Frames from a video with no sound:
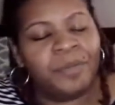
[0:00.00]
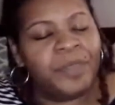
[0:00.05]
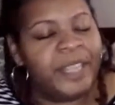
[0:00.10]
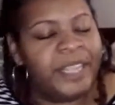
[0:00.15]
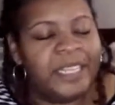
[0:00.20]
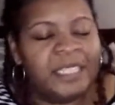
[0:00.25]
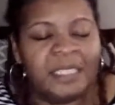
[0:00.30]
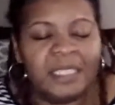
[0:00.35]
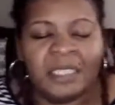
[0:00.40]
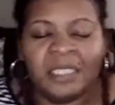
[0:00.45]

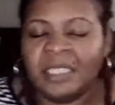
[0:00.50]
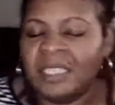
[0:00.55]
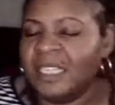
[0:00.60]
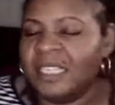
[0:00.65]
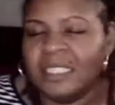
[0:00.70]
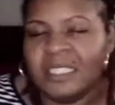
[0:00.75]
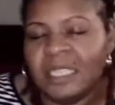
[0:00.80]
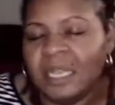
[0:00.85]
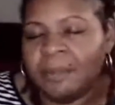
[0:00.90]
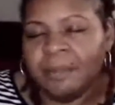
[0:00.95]

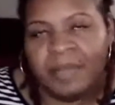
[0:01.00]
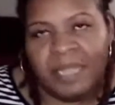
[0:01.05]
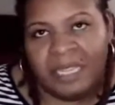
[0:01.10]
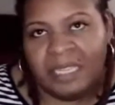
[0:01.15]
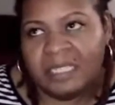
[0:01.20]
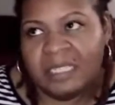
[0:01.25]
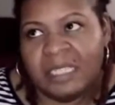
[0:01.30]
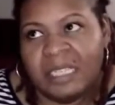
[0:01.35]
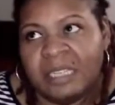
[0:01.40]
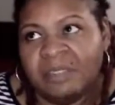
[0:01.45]
It's
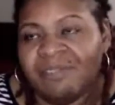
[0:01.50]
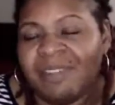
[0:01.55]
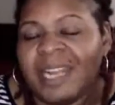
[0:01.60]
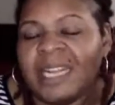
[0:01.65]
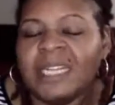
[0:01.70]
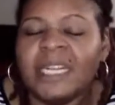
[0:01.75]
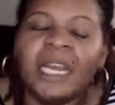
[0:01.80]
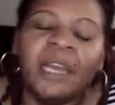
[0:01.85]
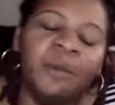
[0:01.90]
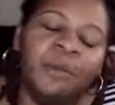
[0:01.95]
amazing.
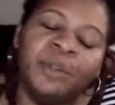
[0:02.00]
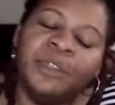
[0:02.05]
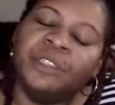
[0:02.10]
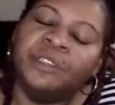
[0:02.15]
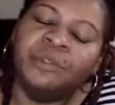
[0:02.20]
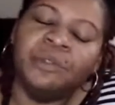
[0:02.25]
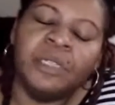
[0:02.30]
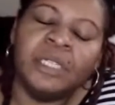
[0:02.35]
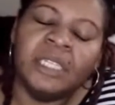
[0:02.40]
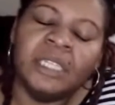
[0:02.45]
Right now we're
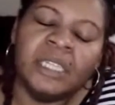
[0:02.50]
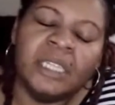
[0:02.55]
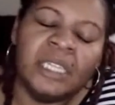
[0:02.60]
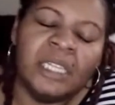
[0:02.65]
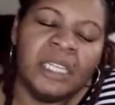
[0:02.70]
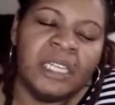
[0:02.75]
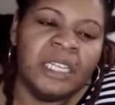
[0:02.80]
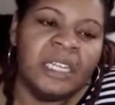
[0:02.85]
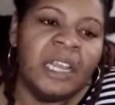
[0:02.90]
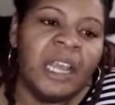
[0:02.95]
doing
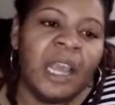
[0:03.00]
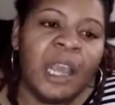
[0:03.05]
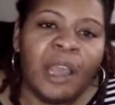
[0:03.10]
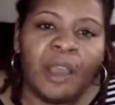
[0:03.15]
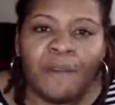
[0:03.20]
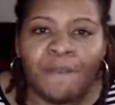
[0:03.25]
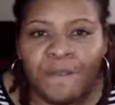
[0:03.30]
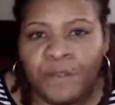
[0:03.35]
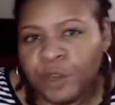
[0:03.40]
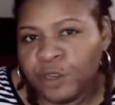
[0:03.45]
the
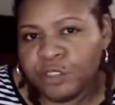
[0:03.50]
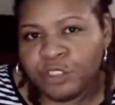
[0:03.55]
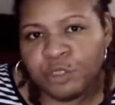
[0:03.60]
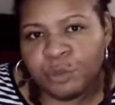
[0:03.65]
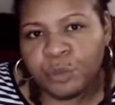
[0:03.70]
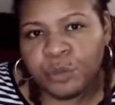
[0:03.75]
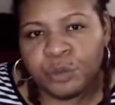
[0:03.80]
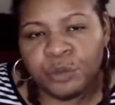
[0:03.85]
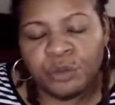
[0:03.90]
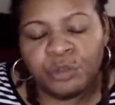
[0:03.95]

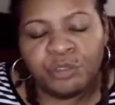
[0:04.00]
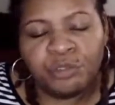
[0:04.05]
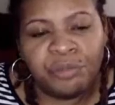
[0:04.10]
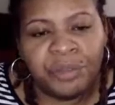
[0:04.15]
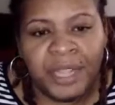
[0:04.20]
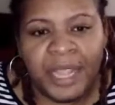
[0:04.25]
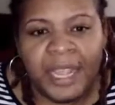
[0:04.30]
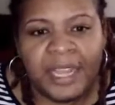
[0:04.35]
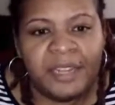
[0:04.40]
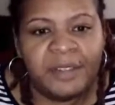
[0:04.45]
virtual
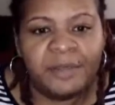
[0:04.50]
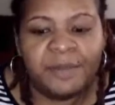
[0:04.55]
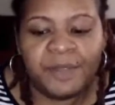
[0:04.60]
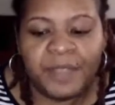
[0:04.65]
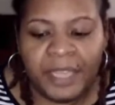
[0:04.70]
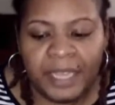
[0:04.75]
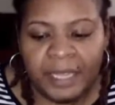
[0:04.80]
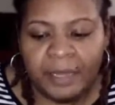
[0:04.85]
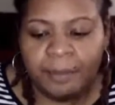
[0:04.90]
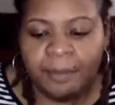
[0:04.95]
creative
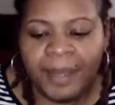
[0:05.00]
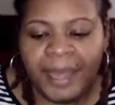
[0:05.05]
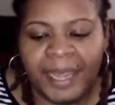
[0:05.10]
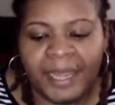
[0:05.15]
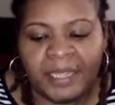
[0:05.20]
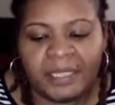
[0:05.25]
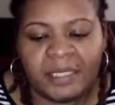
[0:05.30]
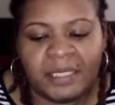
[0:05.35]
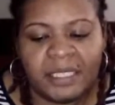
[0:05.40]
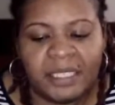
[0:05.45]

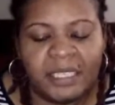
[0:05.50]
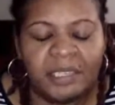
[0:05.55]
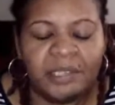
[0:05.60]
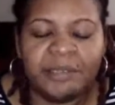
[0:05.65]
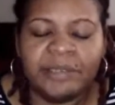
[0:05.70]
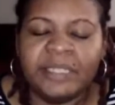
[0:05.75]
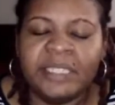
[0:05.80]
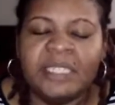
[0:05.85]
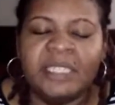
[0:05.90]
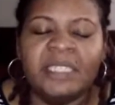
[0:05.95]
kickback
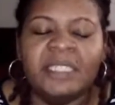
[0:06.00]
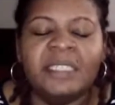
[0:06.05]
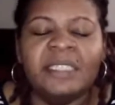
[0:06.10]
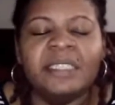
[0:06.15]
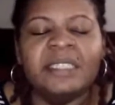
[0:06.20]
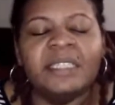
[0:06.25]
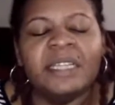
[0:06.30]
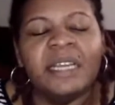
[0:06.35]
series,